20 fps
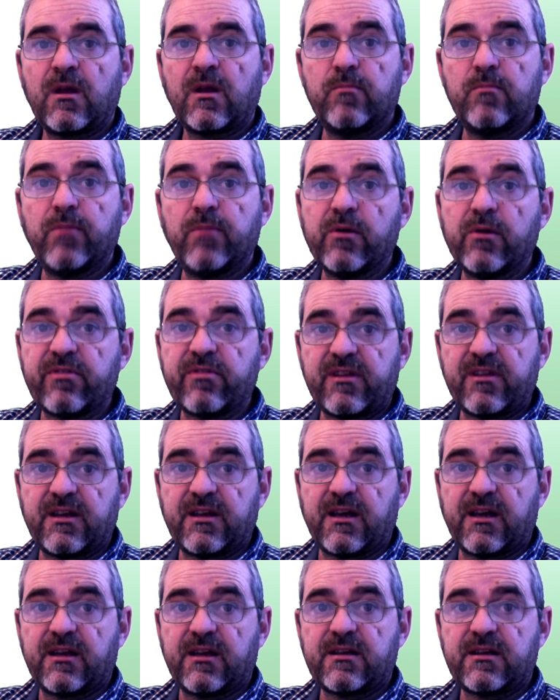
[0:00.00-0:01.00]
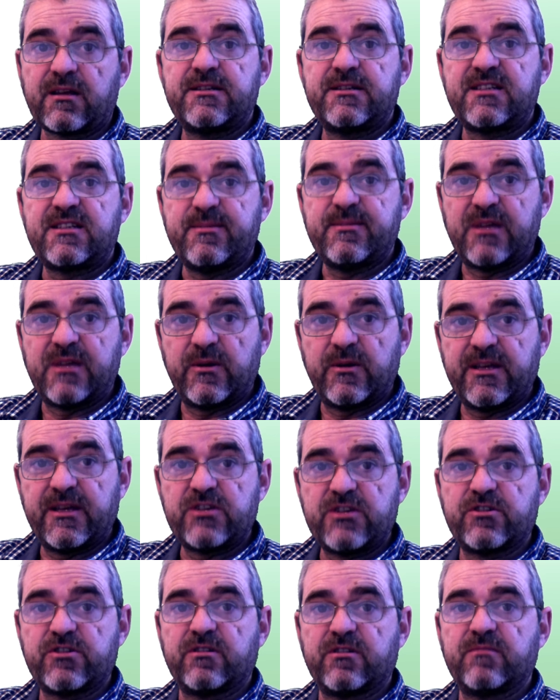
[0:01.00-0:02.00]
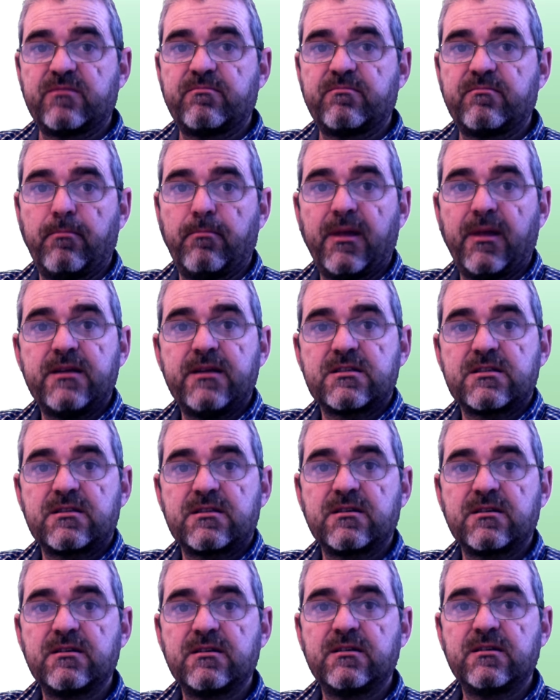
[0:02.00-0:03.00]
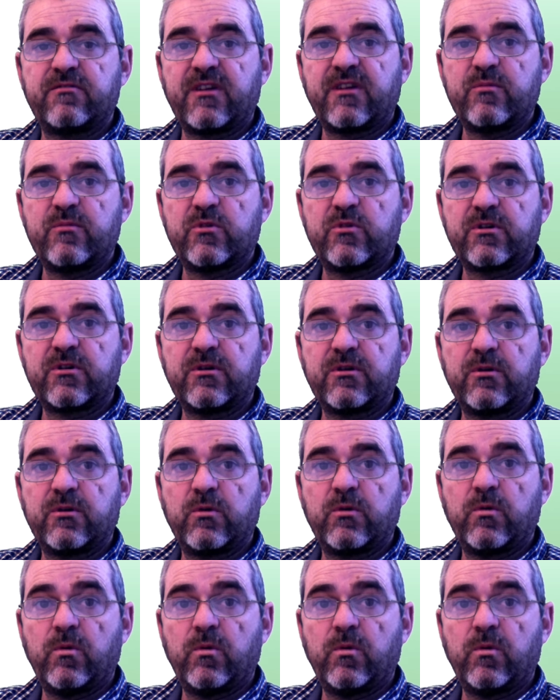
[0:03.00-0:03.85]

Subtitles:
both in a simulation-based framework